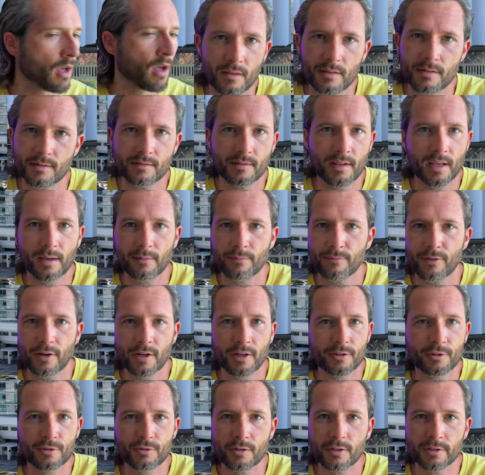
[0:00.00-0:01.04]
This damn
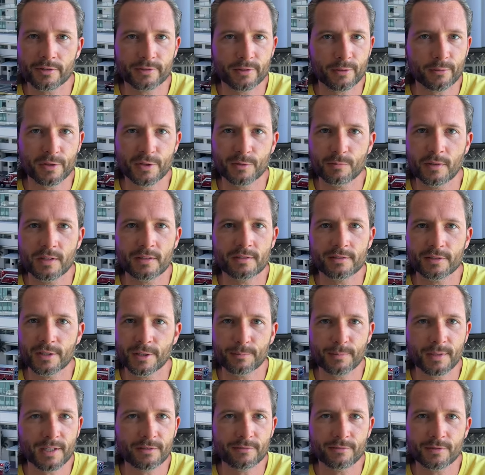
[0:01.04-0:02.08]
fire truck's always messing up
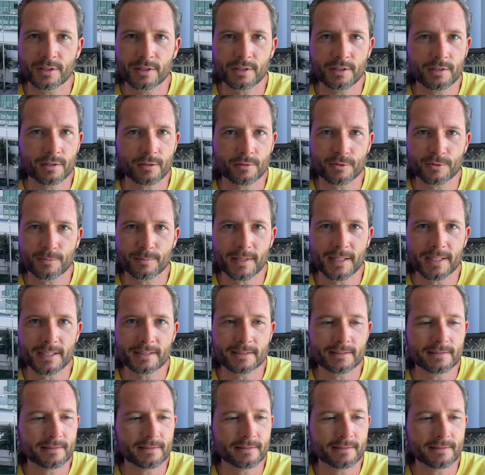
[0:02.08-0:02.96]
my videos, man.